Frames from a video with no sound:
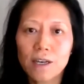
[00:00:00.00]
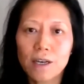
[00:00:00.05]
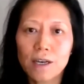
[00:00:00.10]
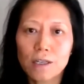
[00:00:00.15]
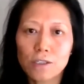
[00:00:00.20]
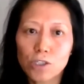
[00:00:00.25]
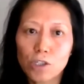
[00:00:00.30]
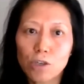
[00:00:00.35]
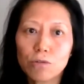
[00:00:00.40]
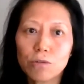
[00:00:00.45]

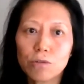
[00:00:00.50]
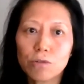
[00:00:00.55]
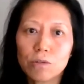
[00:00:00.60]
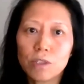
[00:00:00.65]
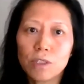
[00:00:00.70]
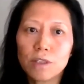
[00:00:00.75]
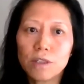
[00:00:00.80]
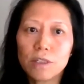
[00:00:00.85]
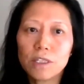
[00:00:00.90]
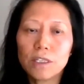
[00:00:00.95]
So
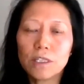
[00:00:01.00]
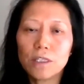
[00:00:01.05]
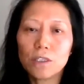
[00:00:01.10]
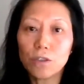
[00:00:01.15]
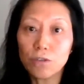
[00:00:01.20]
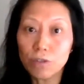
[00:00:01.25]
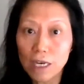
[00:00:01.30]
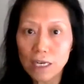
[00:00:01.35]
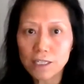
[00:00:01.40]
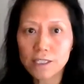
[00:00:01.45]
in the
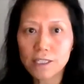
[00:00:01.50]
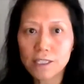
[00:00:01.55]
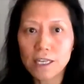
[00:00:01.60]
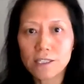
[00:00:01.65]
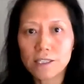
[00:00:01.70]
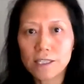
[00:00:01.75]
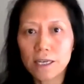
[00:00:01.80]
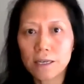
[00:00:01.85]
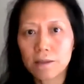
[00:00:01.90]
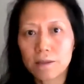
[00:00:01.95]
United States,
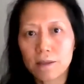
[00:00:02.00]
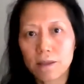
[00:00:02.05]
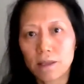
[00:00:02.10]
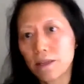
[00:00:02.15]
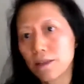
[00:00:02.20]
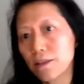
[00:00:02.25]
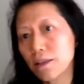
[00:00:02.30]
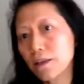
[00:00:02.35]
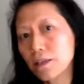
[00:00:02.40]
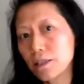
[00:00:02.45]
I
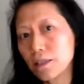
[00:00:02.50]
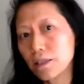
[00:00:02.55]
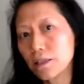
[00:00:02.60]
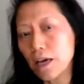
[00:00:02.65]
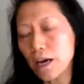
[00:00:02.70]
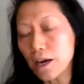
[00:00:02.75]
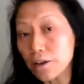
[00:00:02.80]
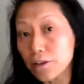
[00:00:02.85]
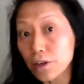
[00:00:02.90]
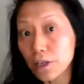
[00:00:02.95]
think in
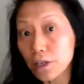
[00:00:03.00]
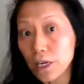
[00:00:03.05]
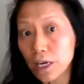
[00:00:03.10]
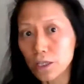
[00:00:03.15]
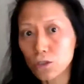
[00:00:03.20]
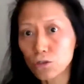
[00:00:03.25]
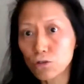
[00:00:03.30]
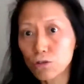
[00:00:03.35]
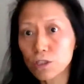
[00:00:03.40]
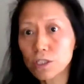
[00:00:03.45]
other
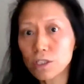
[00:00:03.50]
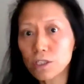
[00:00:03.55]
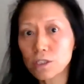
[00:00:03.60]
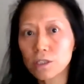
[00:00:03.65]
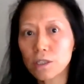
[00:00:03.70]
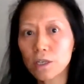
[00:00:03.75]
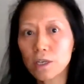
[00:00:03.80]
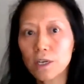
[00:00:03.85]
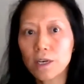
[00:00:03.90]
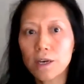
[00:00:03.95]
countries,